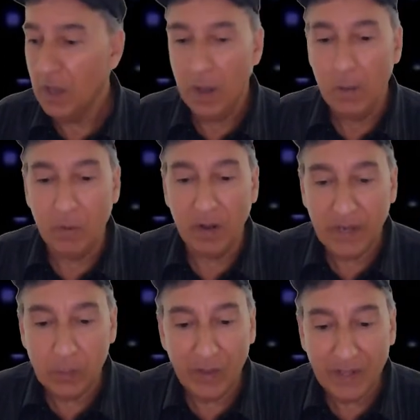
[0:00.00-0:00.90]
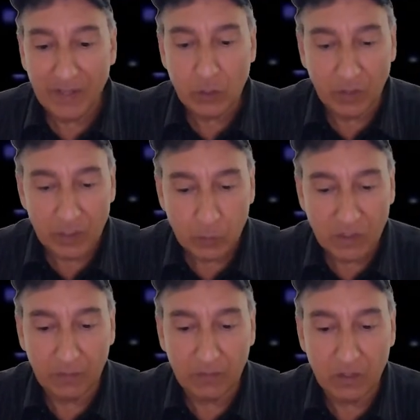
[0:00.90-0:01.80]
But anyway, so this was
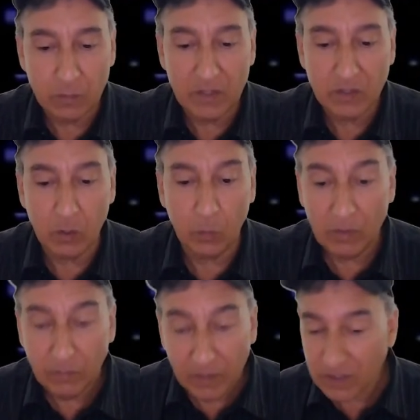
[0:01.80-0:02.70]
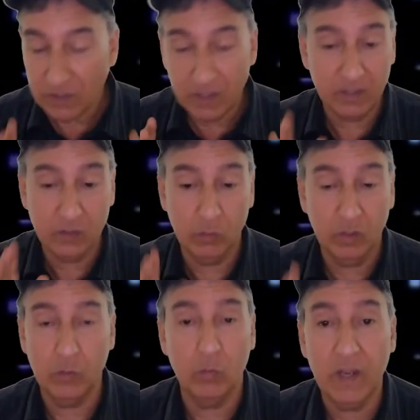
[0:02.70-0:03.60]
gifted to me. So this thing is
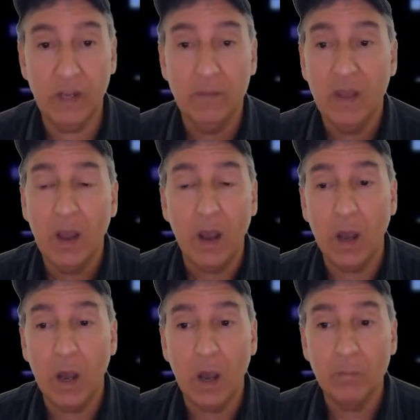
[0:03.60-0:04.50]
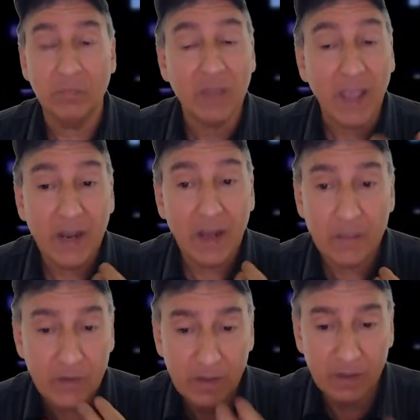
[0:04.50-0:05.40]
really great. And I
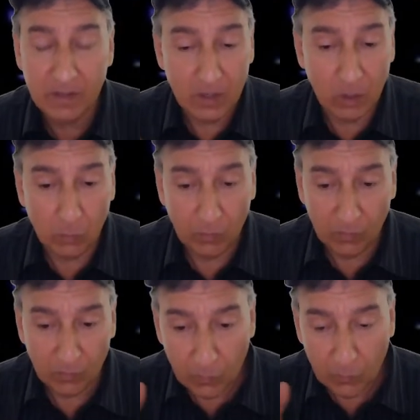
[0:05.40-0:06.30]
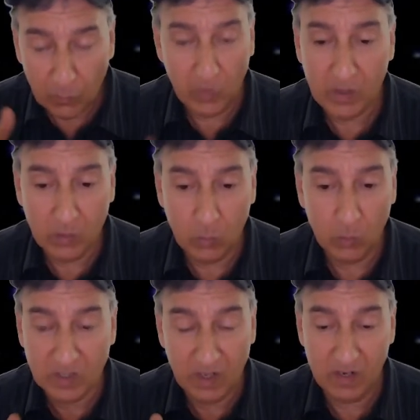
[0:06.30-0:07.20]
figured, you know, for what it
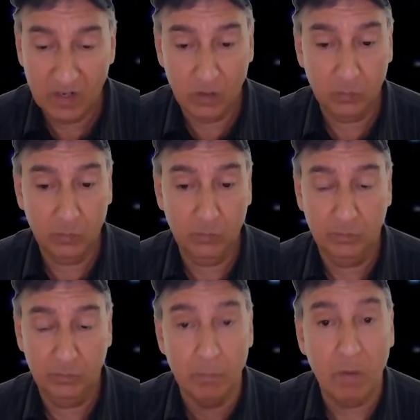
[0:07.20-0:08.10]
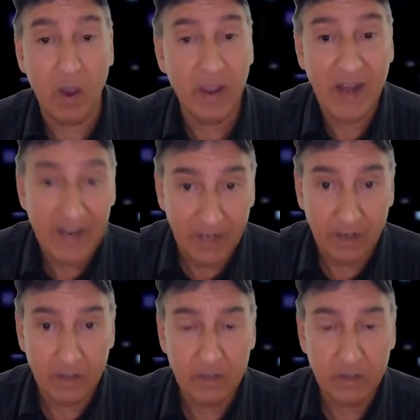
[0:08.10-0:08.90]
cost, you know, to buy it, I didn't.